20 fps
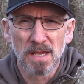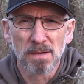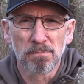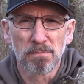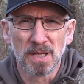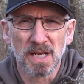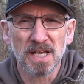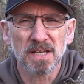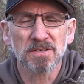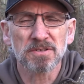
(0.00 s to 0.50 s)

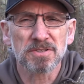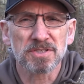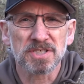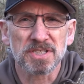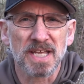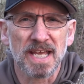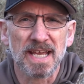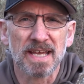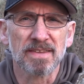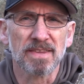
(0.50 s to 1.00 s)
But
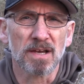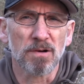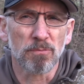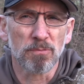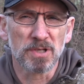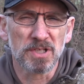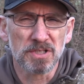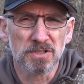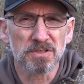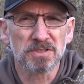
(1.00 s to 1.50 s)
understand that
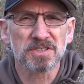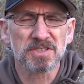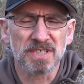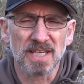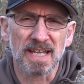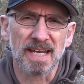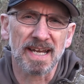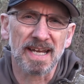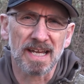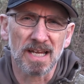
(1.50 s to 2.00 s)
when you're
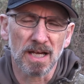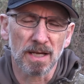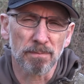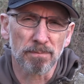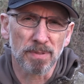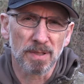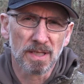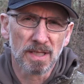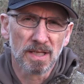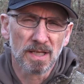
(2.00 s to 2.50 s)
setting up